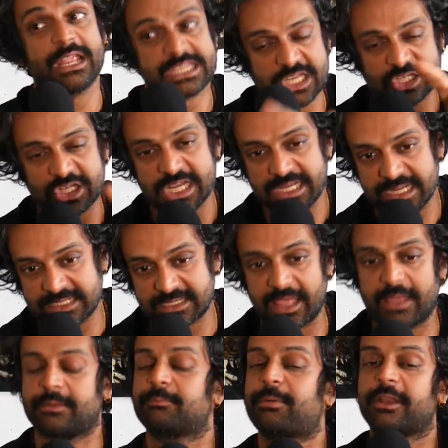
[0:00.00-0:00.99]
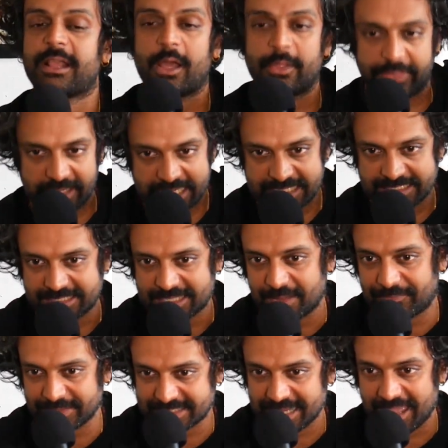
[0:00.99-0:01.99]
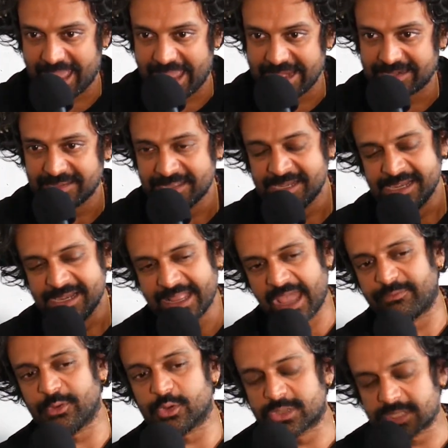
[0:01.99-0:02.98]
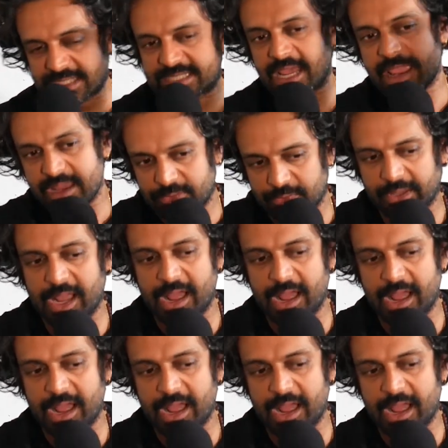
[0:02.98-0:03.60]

is a genius to that. Putting all the niece stuff aside, if you just take the